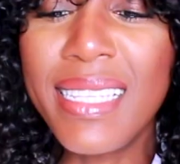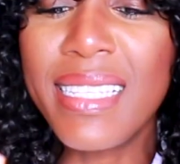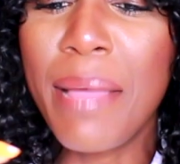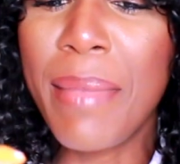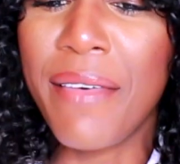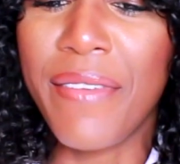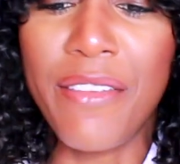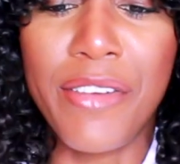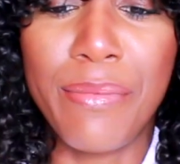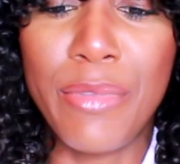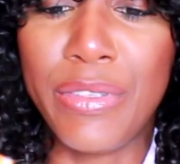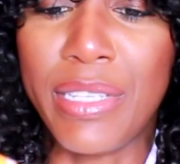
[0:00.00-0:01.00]
is not my
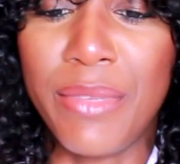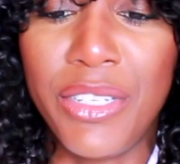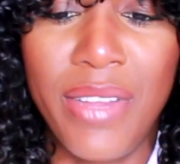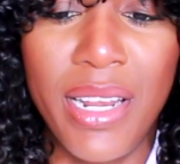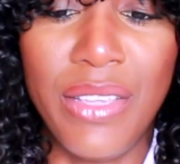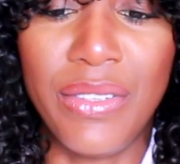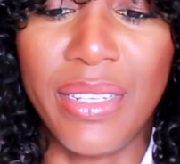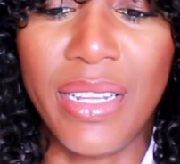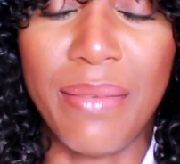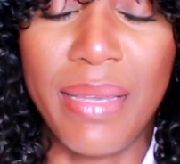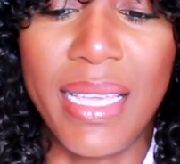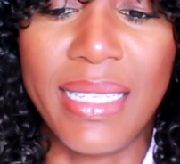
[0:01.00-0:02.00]
favorite mousse. I'm just trying to use it
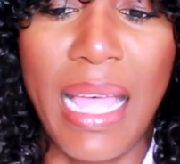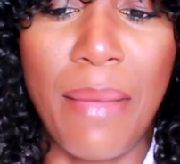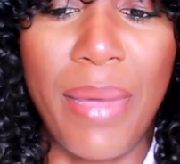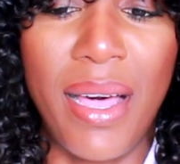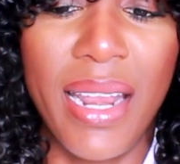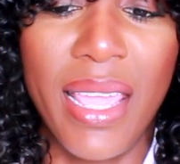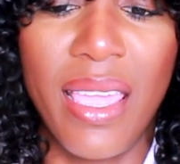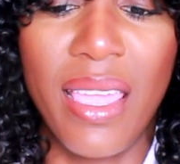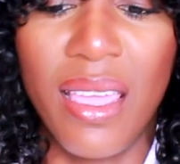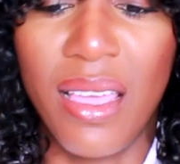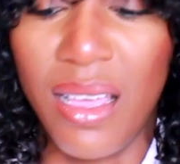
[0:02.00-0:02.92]
up because I bought it.